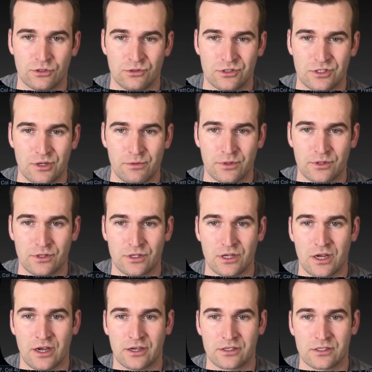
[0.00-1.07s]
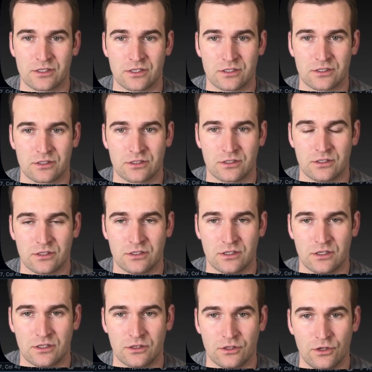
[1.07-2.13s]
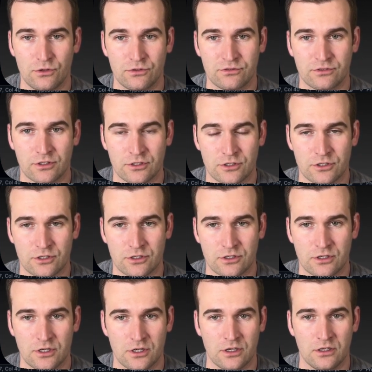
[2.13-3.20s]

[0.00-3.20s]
you would typically access in a load function,